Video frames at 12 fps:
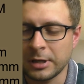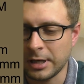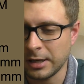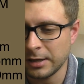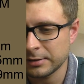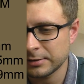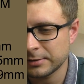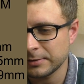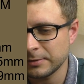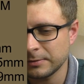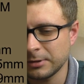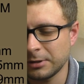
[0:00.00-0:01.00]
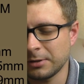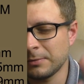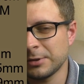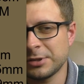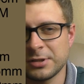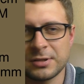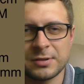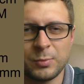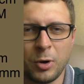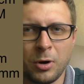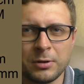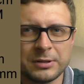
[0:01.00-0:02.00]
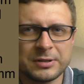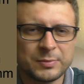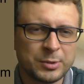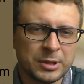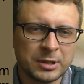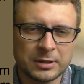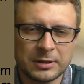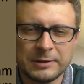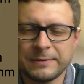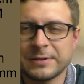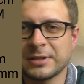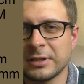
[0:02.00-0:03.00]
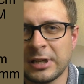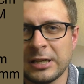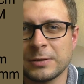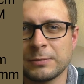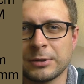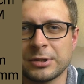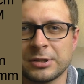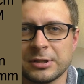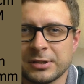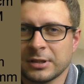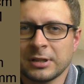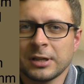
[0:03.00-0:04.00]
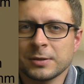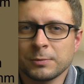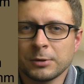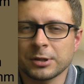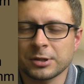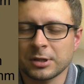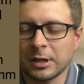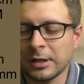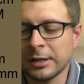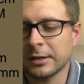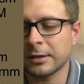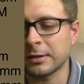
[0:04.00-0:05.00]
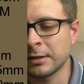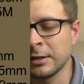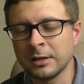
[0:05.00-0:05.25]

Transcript: and the watch is small, is big, if it's a nice watch, it's a nice watch, I like it.